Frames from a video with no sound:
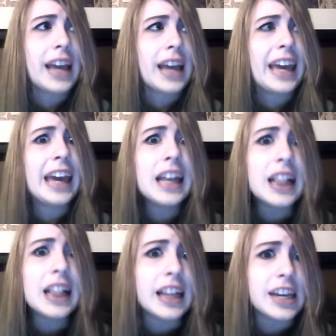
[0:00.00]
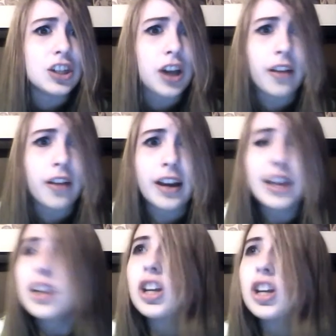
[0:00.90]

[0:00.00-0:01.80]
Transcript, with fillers: kill each other and get into